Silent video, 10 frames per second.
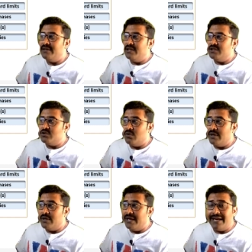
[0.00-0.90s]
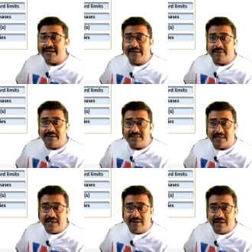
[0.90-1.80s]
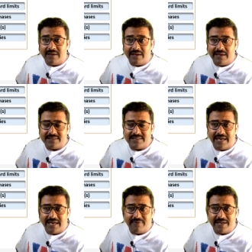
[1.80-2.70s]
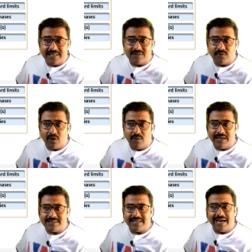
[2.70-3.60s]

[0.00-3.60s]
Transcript: So instead, if it is from, let's say,